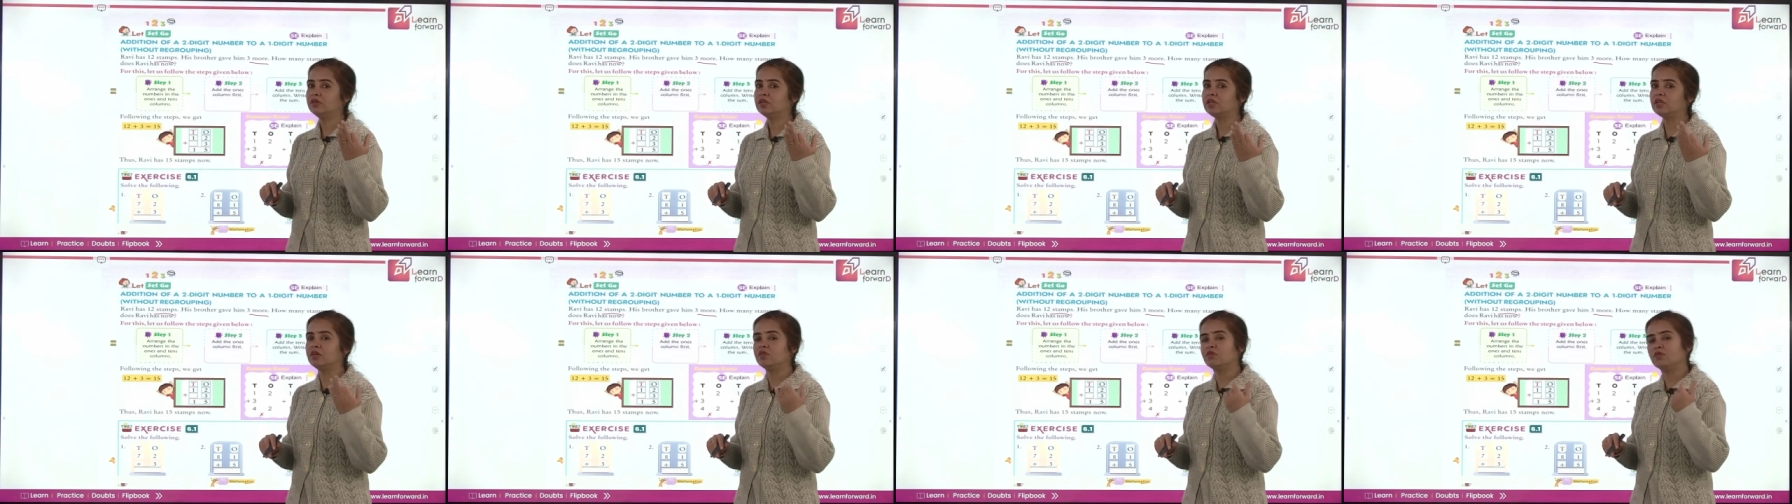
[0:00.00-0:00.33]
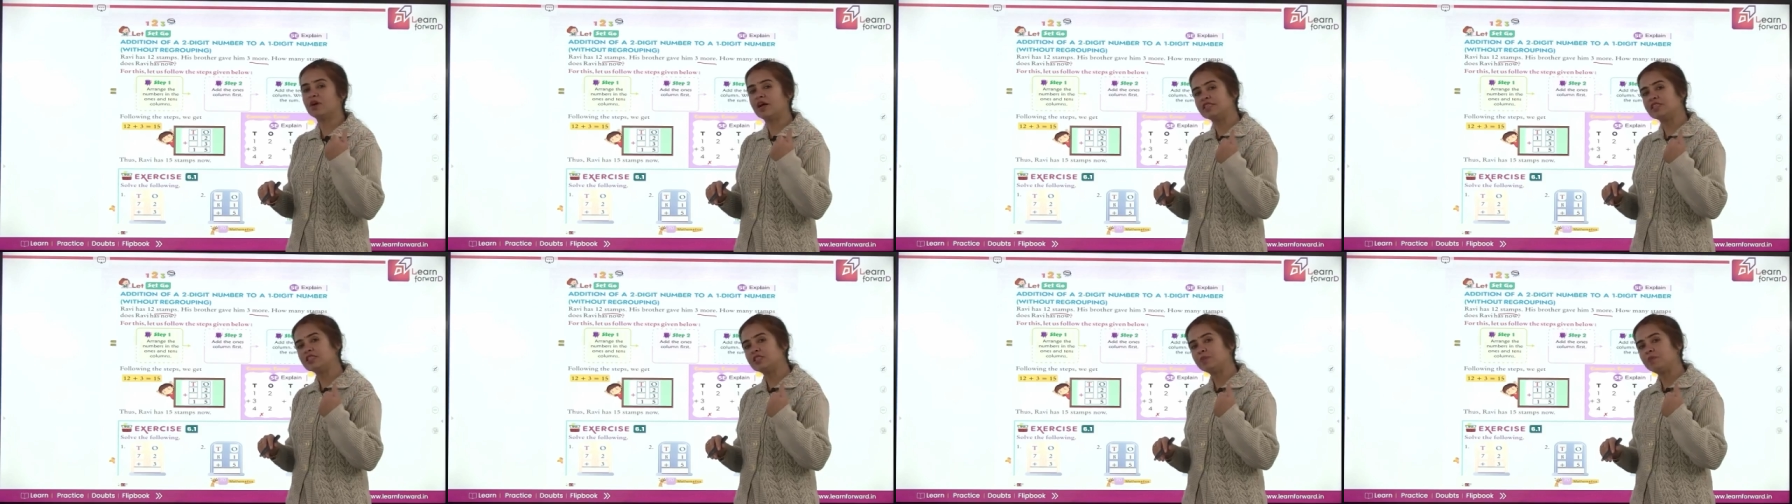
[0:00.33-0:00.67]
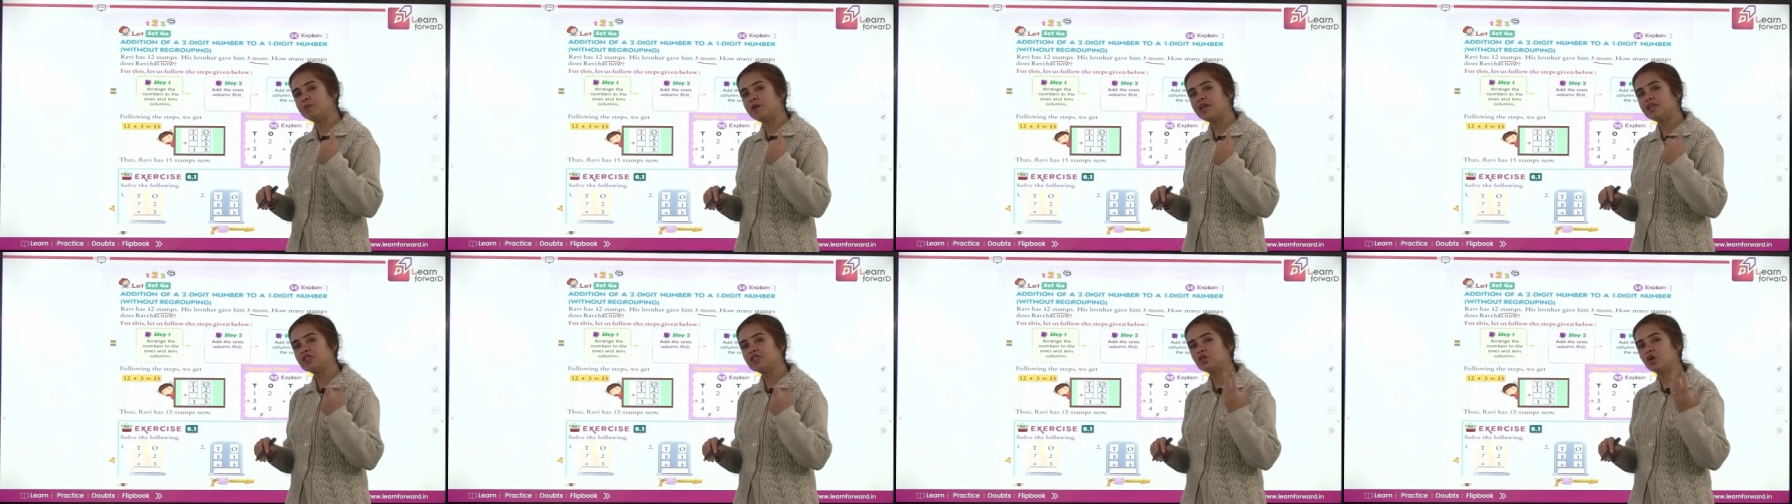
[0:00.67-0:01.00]
Ones
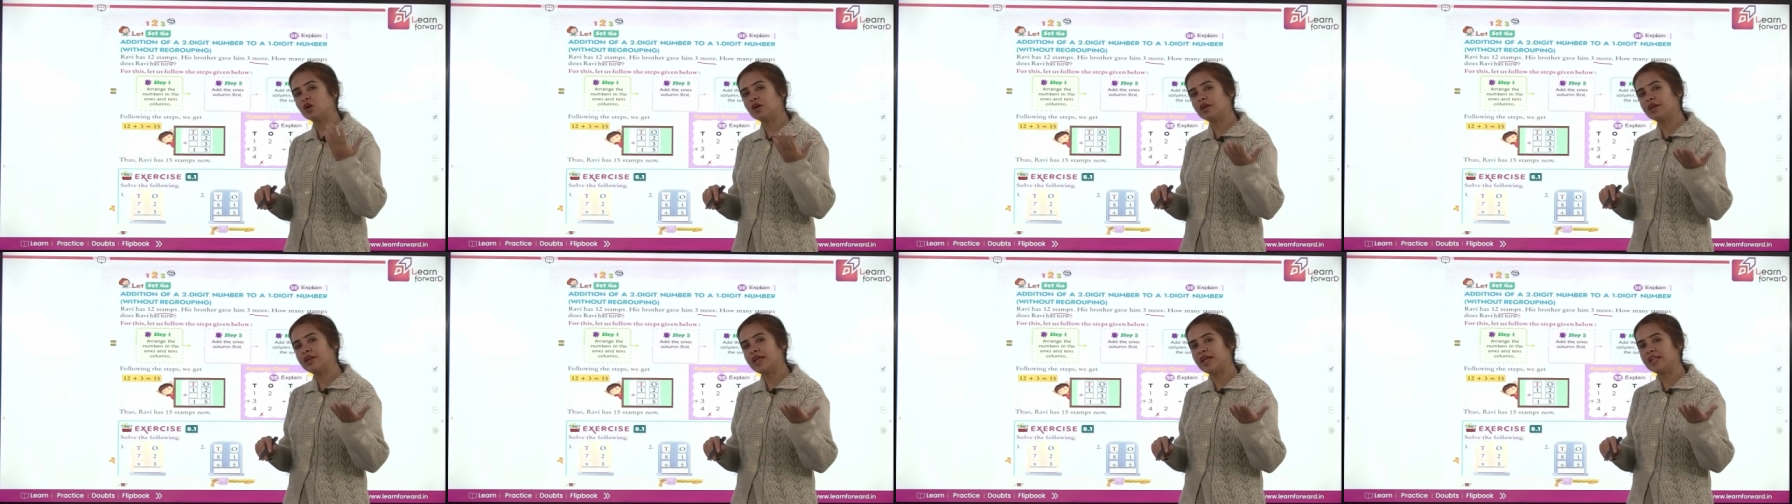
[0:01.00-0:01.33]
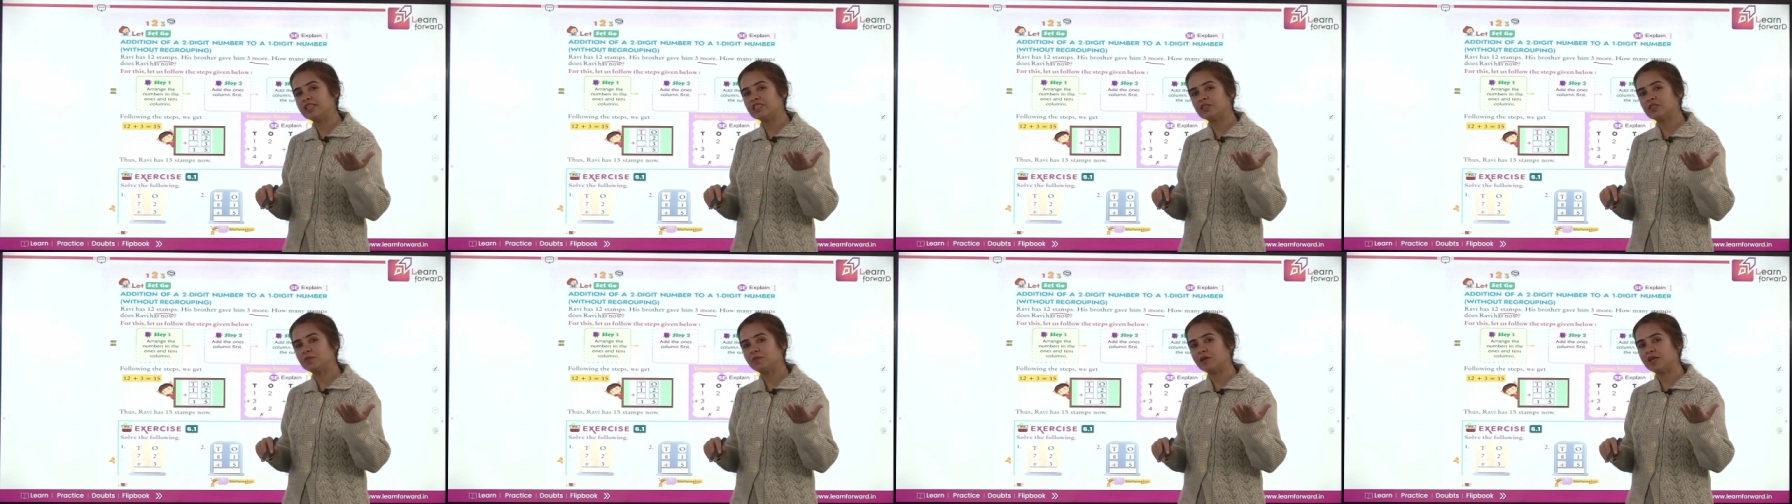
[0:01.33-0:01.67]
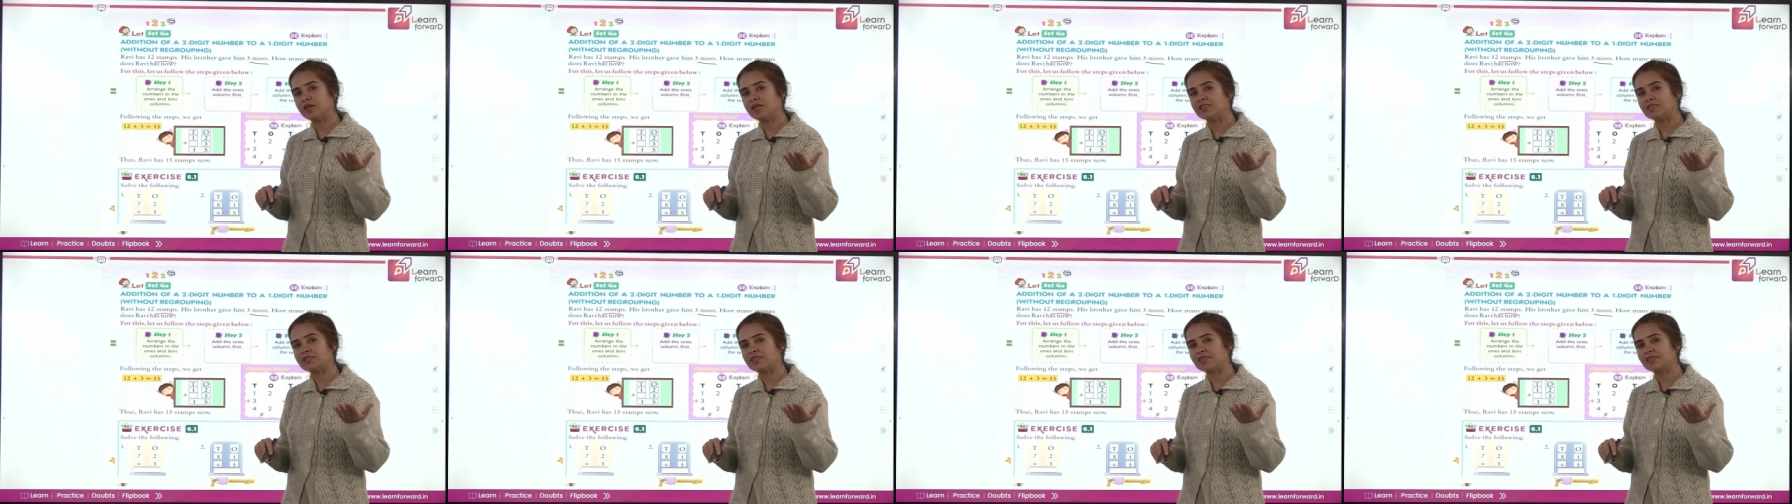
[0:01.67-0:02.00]
place or tens
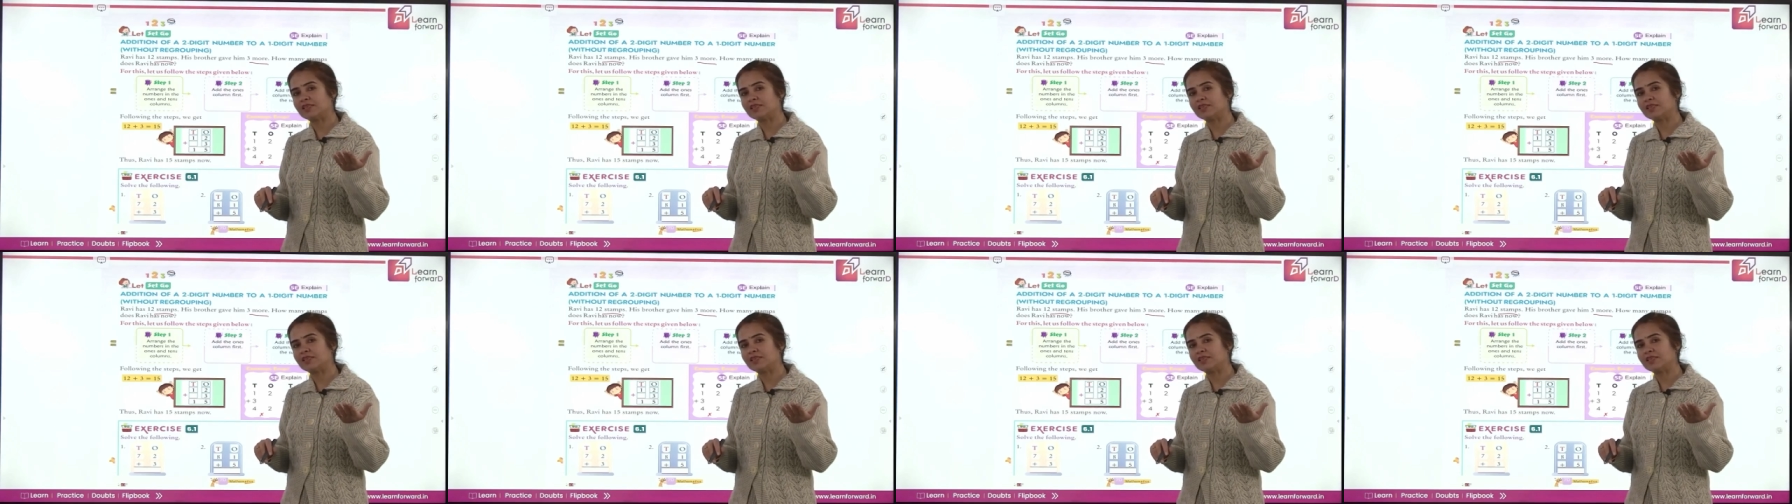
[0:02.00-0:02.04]
place?